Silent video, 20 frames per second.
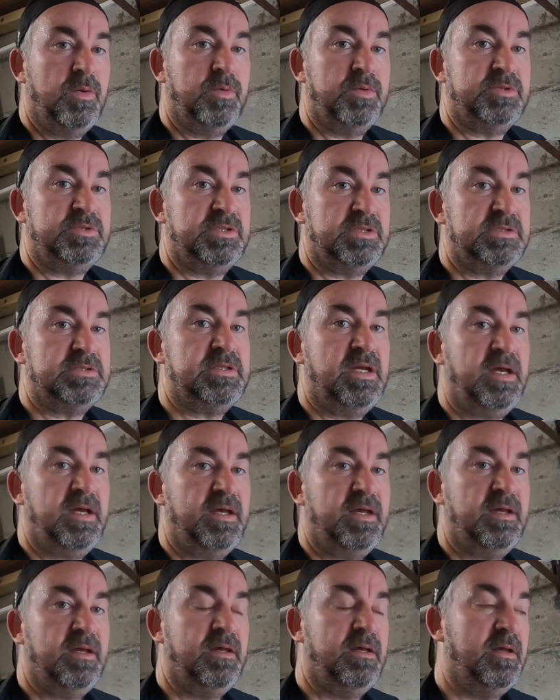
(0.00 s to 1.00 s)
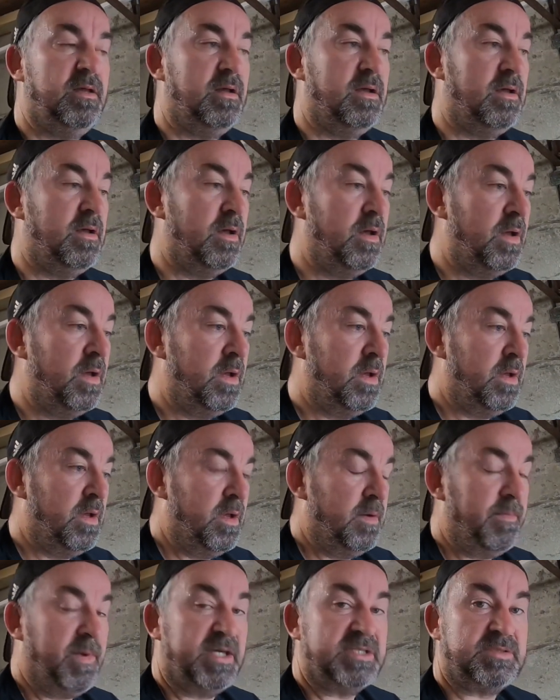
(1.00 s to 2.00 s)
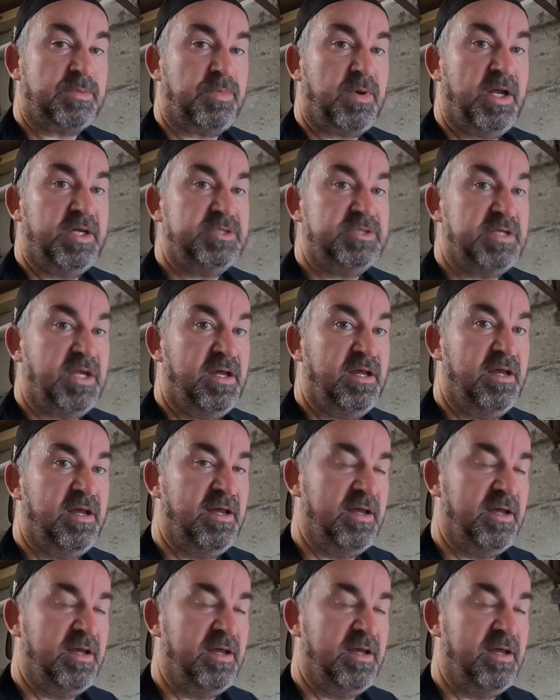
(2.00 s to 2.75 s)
which is might surprise you.